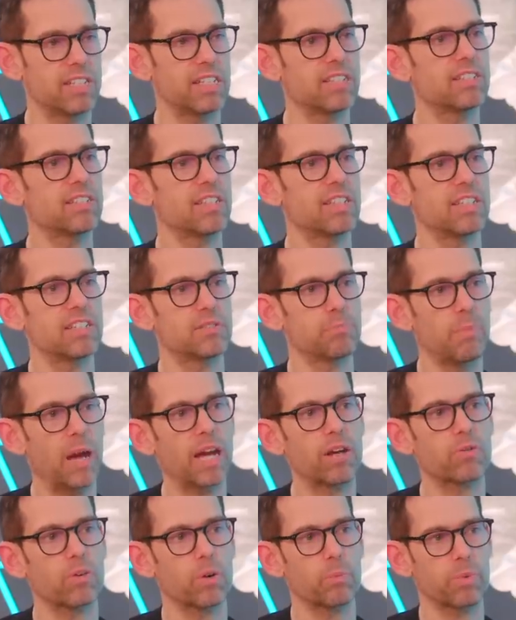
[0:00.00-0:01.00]
into these
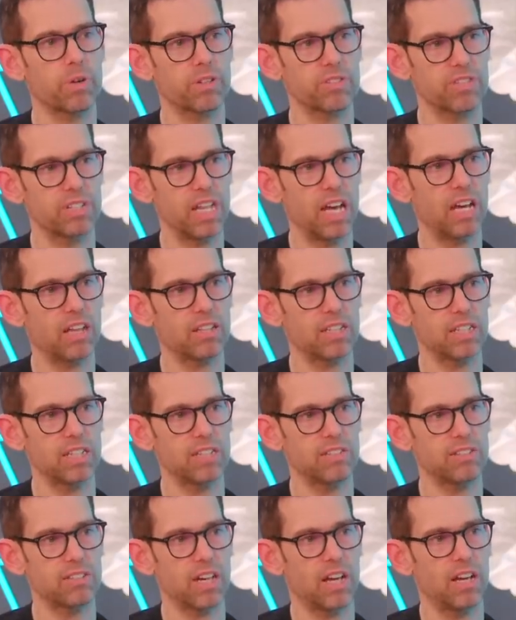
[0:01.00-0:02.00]
micro
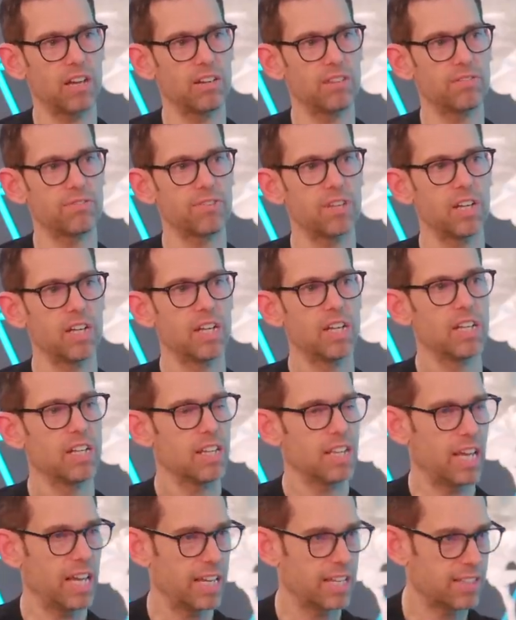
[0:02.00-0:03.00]
personalities of
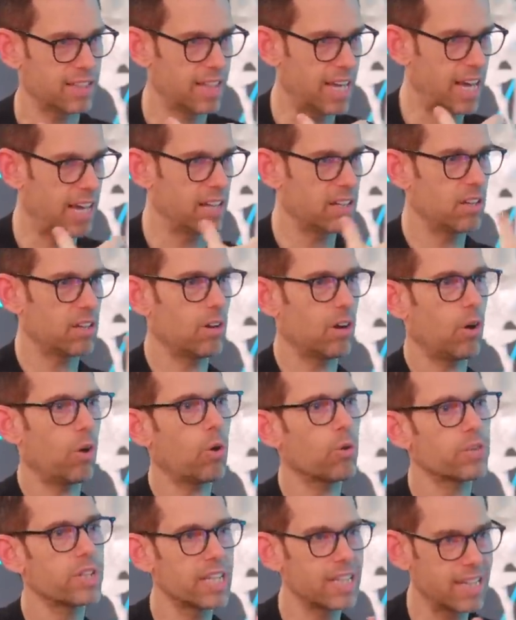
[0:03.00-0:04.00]
like that
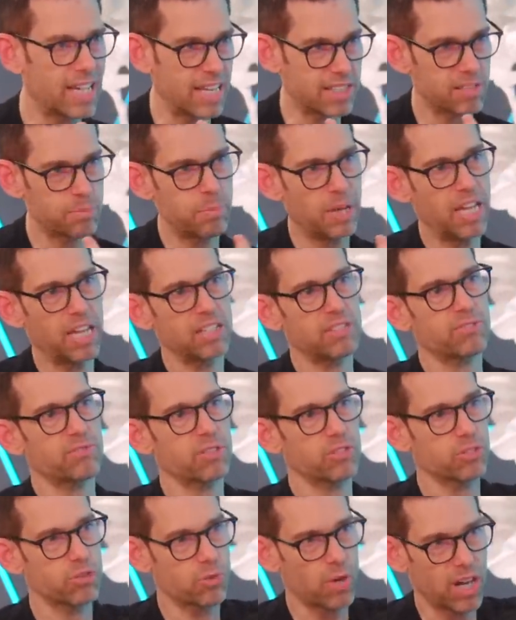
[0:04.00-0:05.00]
holding that space
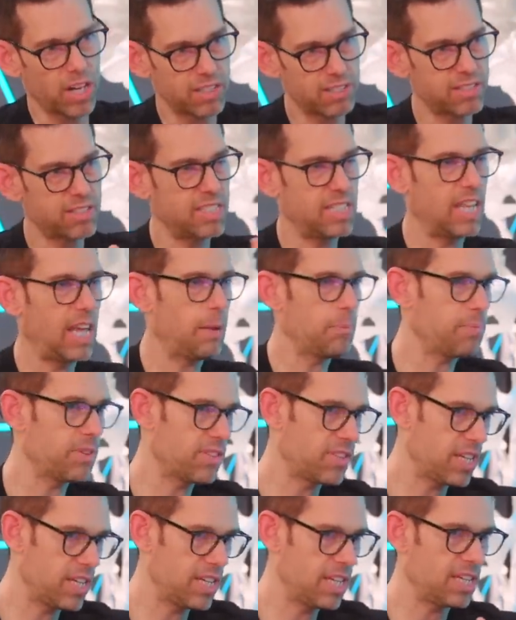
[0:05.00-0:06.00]
for trust and
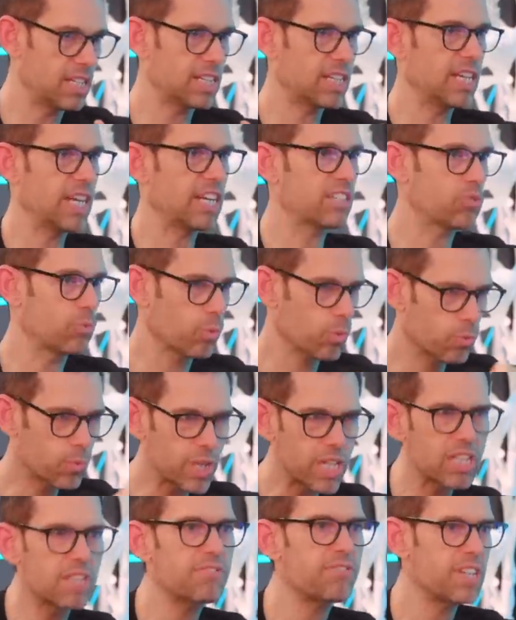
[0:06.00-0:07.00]
empathy and connection. We're
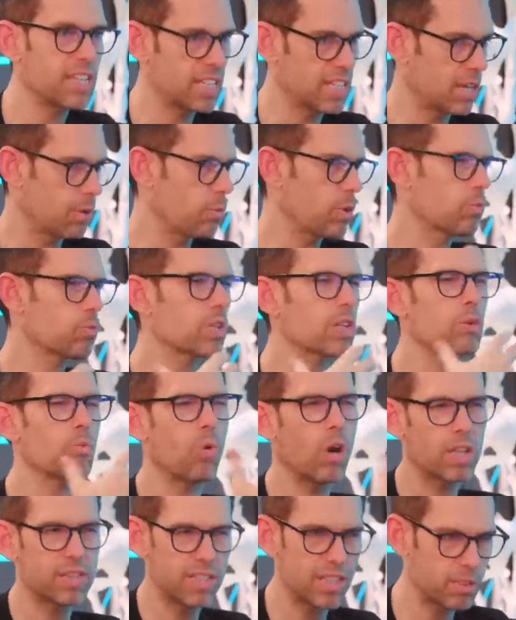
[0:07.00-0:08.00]
really feeling it. We really
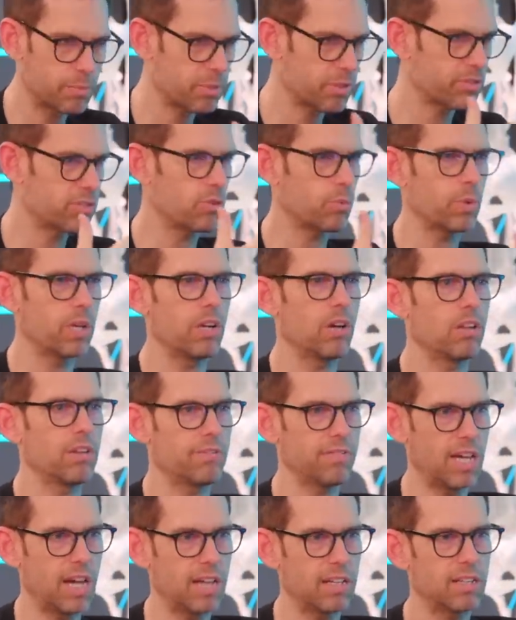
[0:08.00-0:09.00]
want the other person to win all
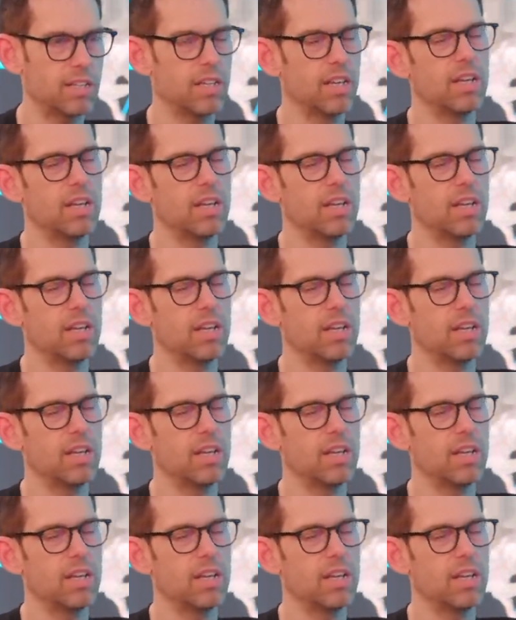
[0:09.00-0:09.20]
of that.